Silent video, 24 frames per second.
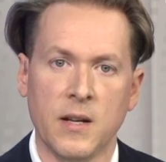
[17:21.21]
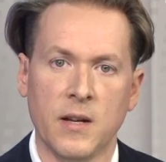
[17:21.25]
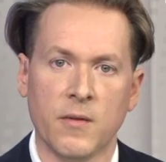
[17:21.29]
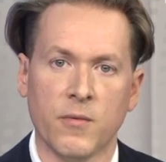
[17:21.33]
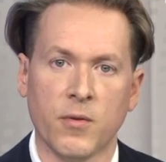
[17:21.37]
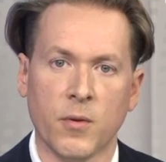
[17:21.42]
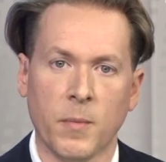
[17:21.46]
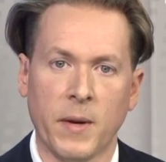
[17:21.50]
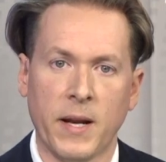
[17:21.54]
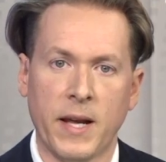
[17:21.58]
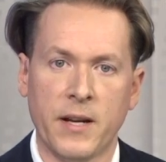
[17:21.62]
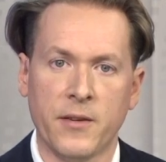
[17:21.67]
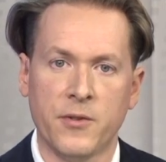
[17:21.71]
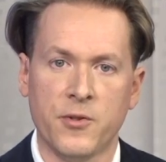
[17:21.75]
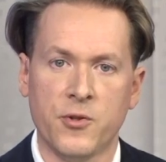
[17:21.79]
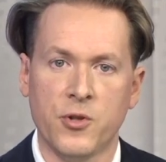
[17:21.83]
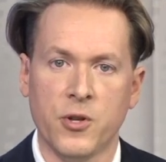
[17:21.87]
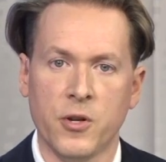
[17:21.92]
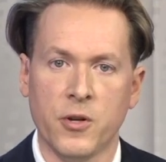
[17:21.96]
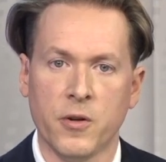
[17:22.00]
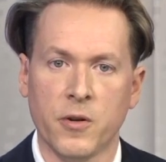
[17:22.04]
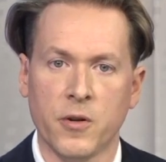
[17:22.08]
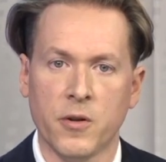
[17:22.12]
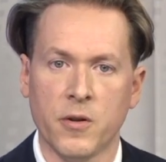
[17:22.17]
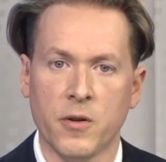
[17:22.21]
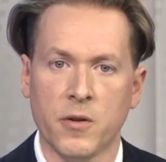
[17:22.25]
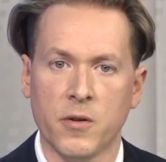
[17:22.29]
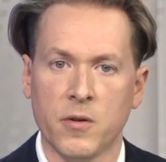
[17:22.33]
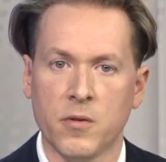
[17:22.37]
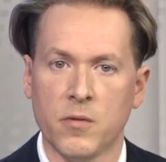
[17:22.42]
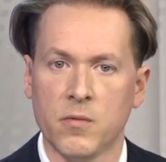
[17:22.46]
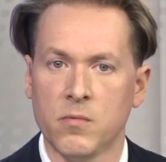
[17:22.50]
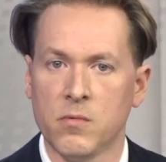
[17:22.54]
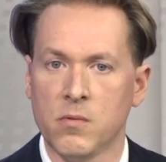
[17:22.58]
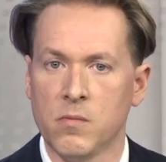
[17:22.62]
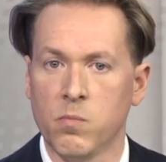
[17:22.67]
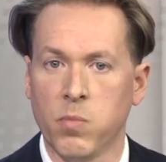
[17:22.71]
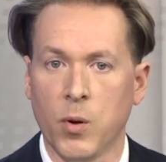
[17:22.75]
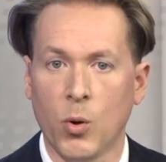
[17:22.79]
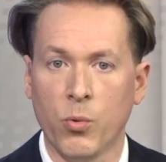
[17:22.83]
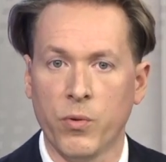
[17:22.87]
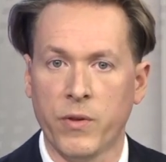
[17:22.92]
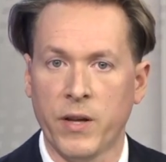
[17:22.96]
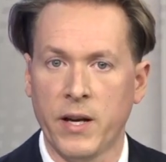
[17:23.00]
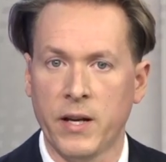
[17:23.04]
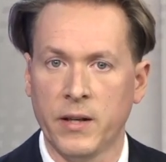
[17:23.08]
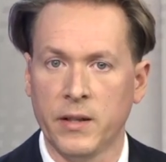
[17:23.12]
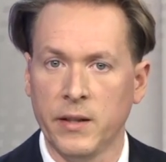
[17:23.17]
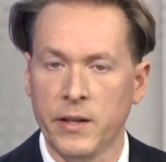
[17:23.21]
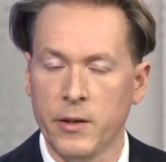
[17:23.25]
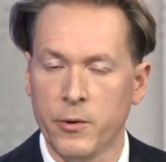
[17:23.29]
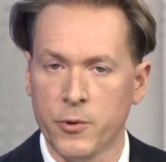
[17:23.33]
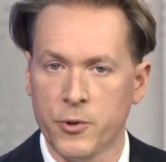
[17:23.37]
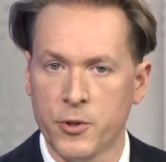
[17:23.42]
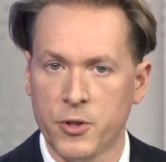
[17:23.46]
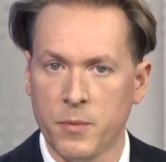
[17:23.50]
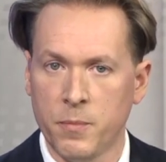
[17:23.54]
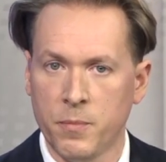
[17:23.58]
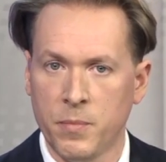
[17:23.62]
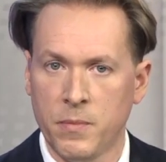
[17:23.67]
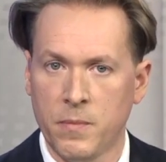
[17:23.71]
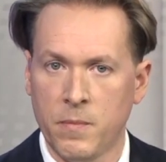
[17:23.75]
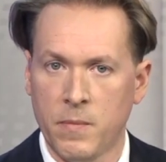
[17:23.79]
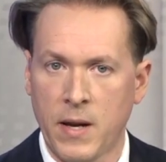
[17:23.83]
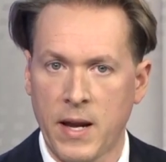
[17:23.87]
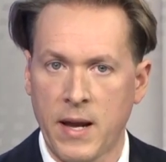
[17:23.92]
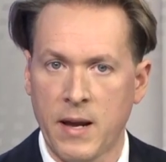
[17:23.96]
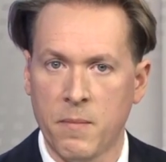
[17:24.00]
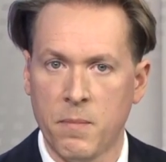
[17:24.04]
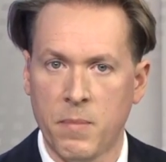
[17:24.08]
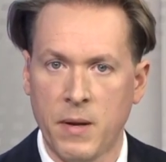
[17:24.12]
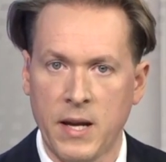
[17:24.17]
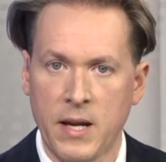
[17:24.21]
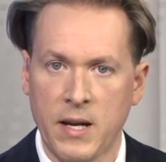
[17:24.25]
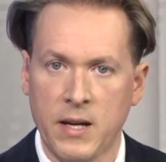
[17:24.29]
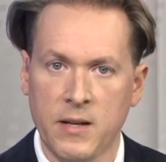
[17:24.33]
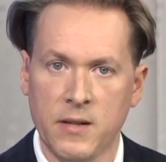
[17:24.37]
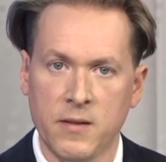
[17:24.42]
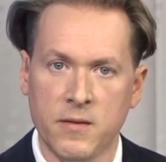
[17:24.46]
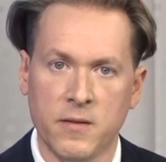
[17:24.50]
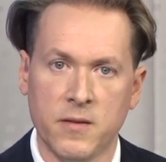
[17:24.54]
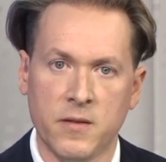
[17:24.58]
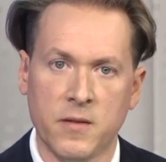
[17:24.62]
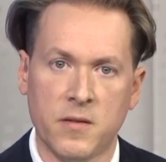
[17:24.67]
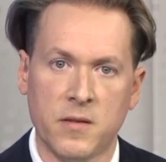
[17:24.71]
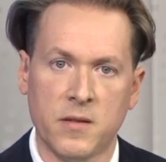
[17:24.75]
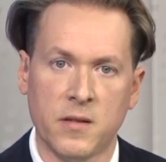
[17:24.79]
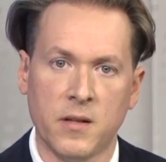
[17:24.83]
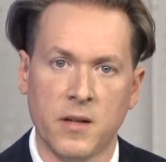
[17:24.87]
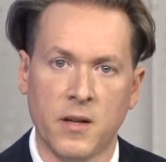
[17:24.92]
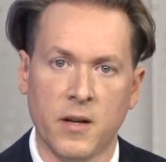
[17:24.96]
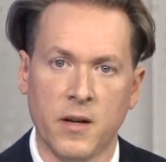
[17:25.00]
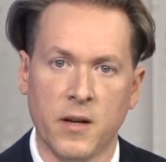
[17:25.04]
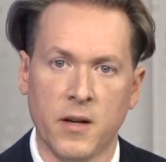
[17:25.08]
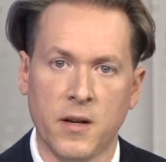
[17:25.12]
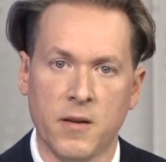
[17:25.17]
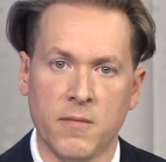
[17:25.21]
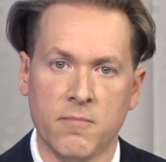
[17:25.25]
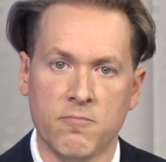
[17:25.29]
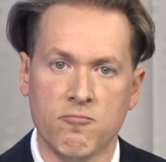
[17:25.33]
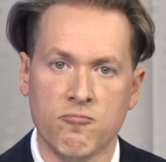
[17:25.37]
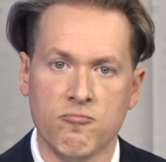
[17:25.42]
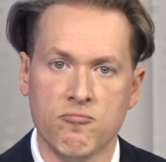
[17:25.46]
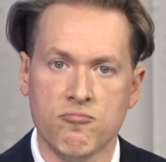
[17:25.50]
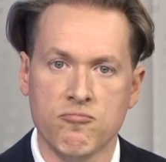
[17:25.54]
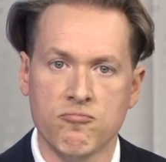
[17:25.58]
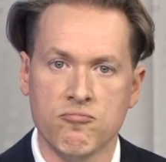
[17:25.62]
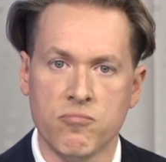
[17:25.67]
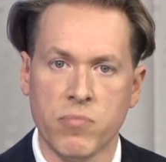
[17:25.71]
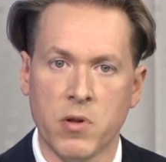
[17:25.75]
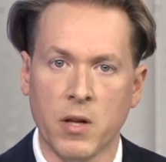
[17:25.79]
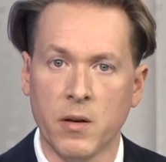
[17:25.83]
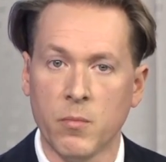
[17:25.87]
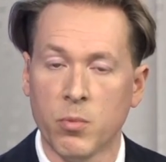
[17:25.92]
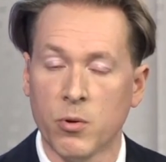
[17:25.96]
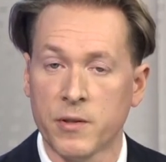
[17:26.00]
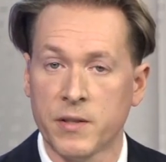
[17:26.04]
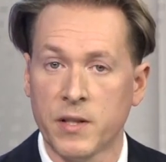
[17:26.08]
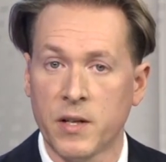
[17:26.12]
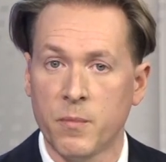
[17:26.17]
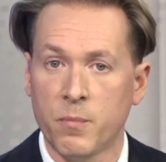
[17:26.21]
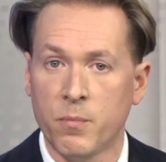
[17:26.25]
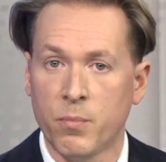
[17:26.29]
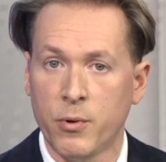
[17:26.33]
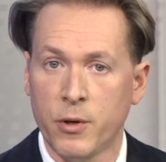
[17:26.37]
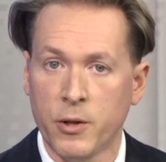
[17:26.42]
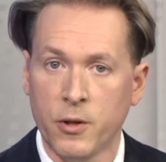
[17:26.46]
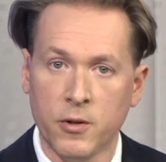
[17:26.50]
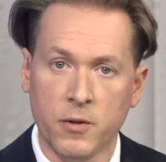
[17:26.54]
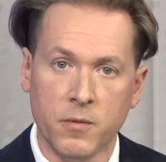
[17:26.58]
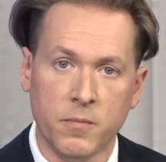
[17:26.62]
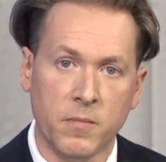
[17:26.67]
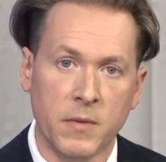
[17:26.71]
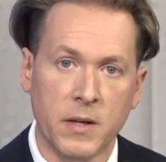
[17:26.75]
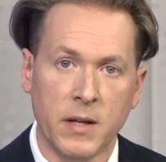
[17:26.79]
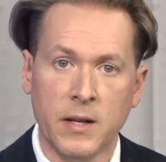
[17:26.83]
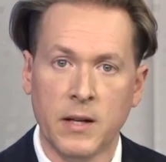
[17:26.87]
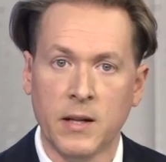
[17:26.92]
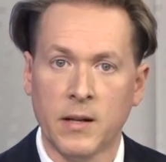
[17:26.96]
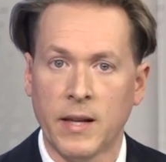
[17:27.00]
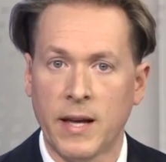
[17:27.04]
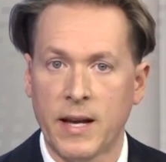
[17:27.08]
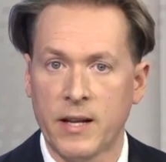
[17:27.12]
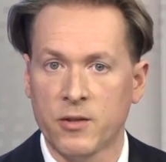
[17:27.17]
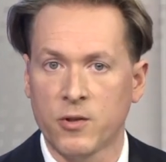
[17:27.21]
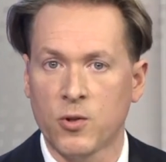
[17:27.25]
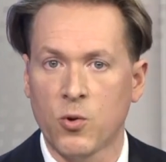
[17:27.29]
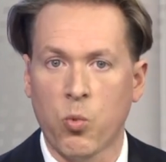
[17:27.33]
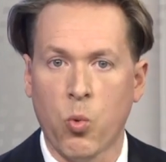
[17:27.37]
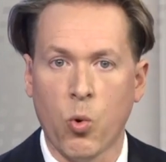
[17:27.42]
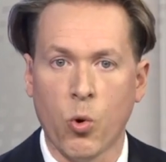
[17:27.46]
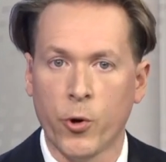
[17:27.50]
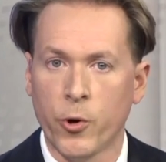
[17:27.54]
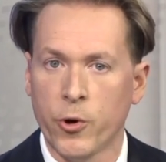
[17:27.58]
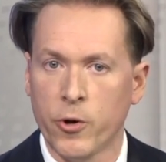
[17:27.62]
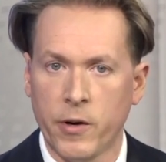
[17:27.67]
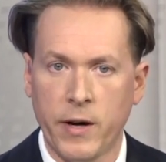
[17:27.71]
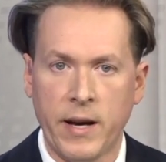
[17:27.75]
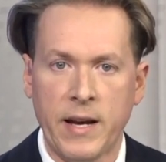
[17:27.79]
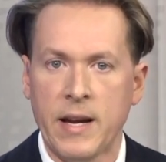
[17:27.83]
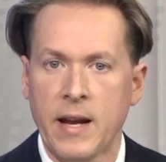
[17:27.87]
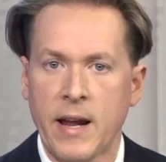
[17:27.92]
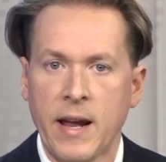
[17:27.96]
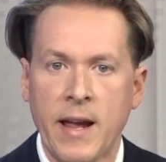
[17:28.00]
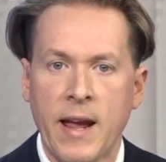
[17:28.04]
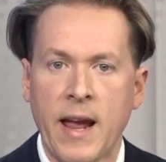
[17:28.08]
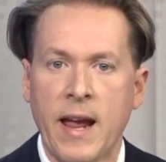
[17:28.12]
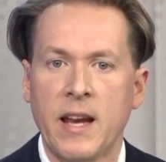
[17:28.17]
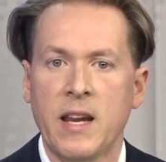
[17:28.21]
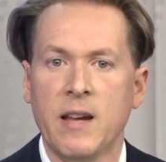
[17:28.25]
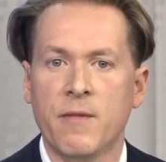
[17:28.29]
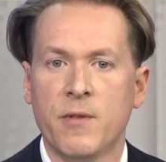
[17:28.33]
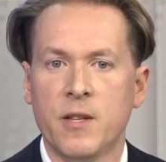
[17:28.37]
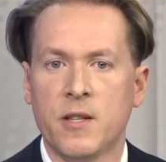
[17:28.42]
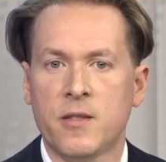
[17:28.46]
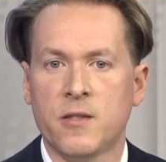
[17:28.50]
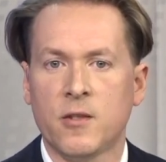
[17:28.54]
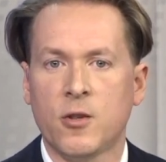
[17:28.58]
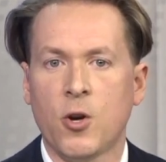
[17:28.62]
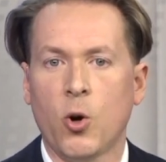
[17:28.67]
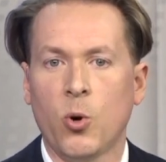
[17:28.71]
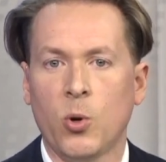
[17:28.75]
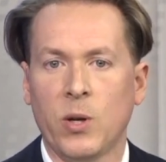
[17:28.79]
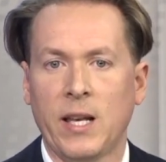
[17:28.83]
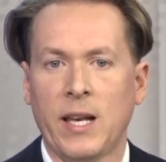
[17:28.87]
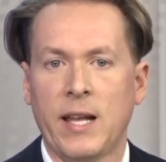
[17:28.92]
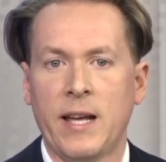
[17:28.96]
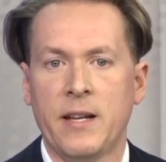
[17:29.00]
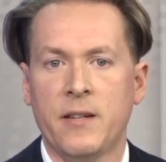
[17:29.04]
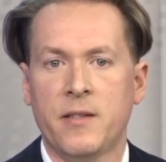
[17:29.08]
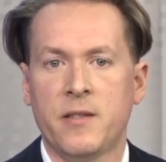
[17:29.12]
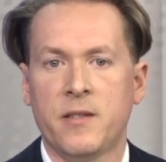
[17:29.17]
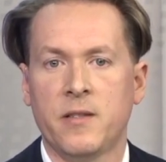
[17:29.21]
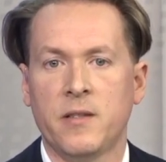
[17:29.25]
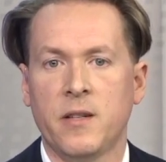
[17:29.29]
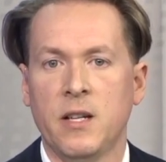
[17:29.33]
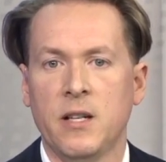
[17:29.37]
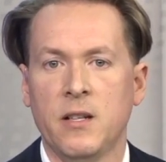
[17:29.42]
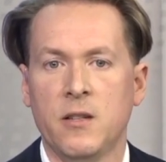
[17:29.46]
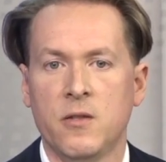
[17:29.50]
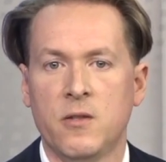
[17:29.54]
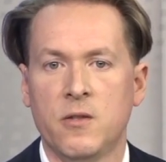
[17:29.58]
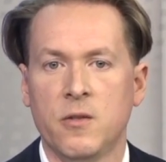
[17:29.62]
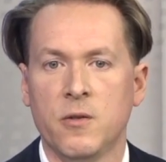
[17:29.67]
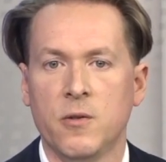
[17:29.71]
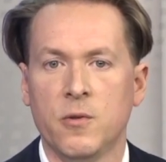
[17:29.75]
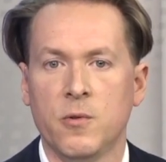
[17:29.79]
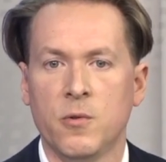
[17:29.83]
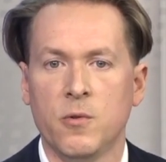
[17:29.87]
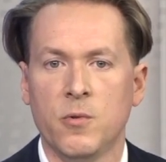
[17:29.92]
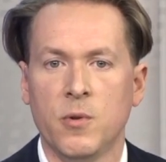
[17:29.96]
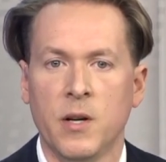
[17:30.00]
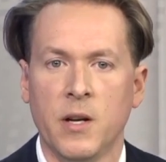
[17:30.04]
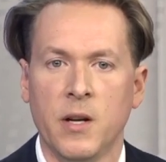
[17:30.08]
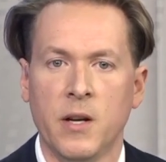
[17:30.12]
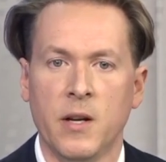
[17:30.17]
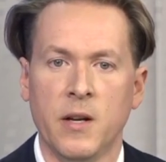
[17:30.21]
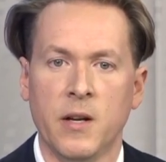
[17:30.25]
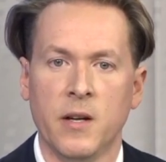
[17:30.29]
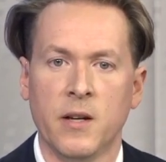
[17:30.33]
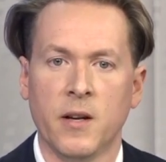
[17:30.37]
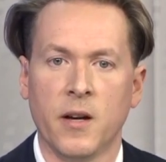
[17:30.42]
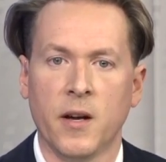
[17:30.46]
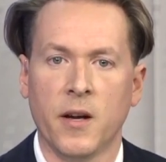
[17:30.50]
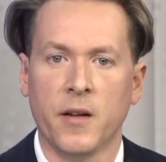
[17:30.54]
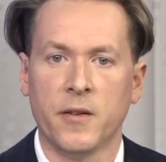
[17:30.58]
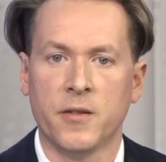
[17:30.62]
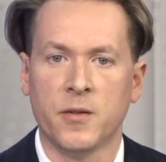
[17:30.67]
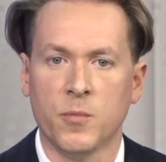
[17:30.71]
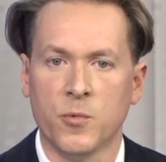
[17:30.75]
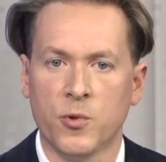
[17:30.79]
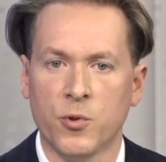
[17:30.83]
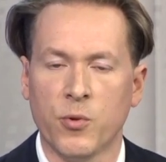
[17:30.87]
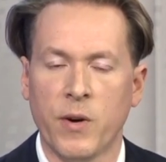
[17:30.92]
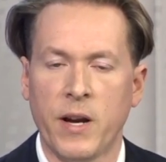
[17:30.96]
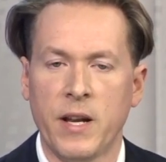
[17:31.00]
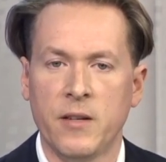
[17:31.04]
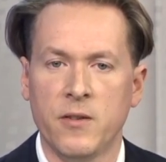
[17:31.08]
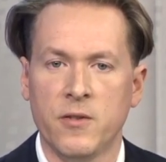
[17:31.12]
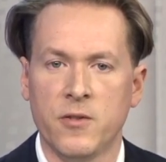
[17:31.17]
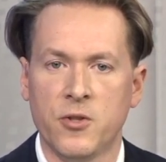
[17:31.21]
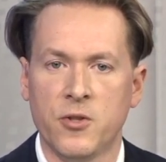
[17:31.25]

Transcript: from last year. Both had leadership campaigns. The Liberals had a pretty good last quarter. Any of this coalesce into some trends,